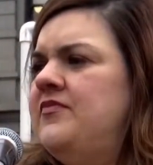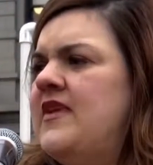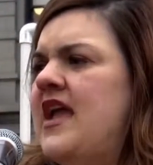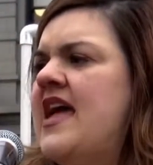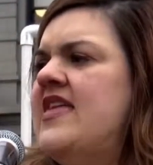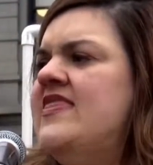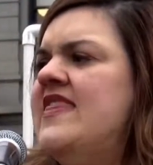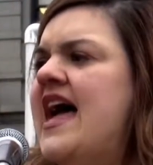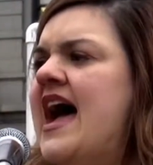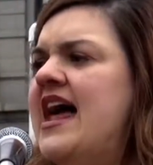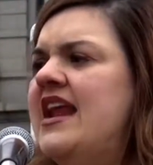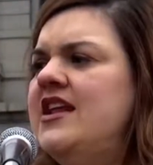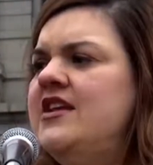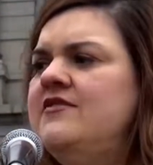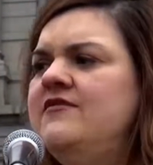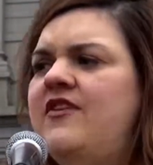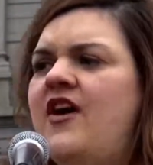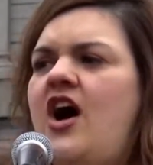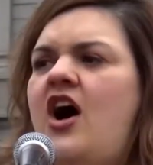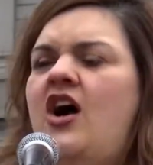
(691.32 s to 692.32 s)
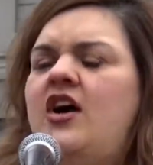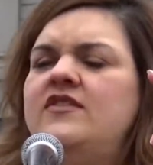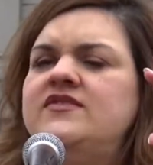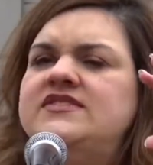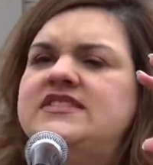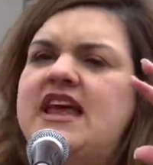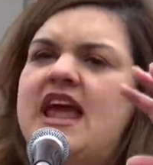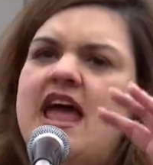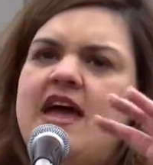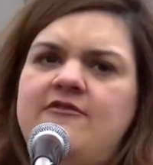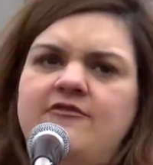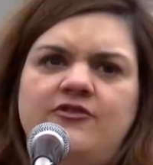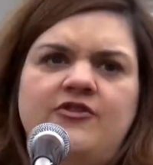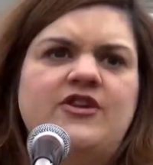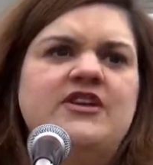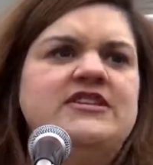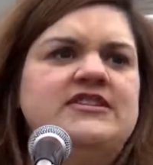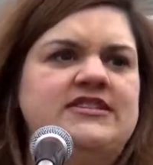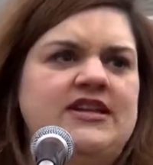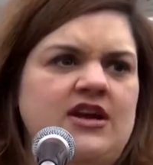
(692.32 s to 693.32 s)
And that involves
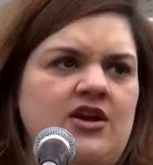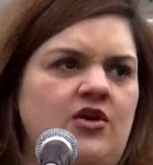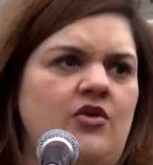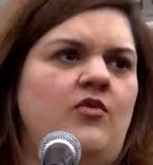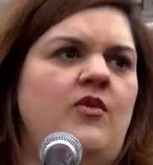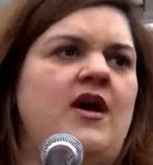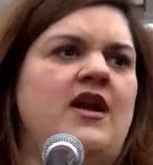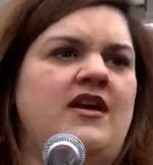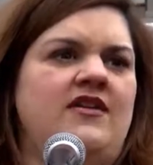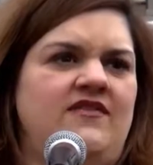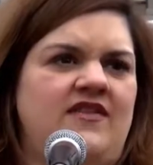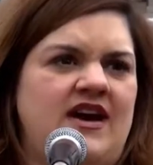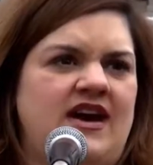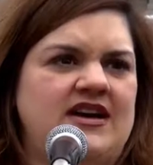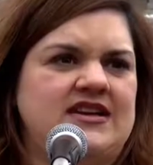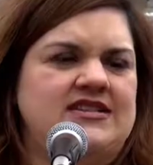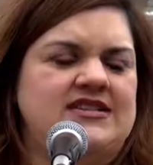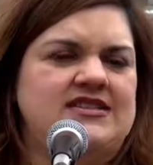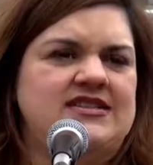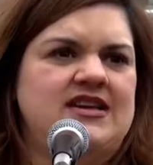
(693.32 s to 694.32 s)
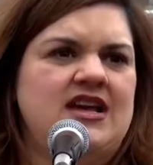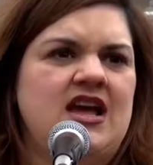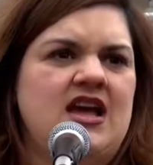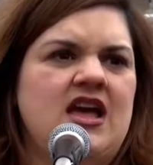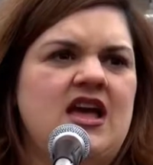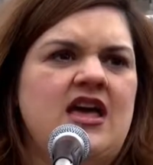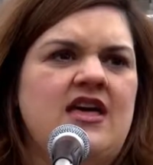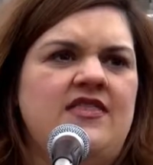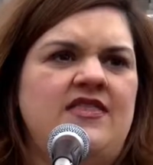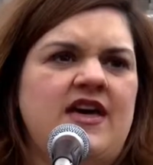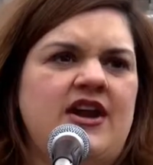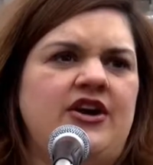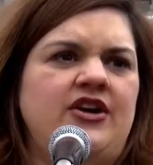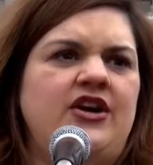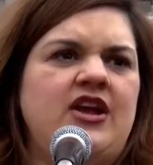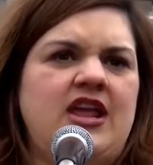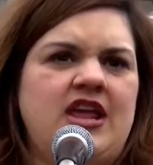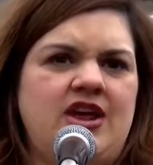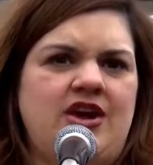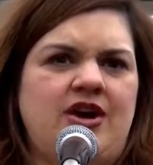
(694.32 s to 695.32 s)
every single one of us that are
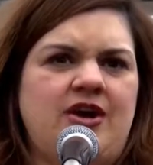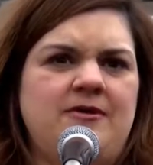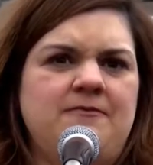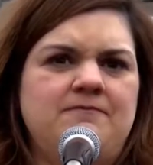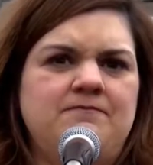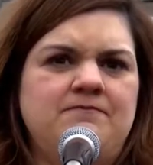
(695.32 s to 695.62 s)
here.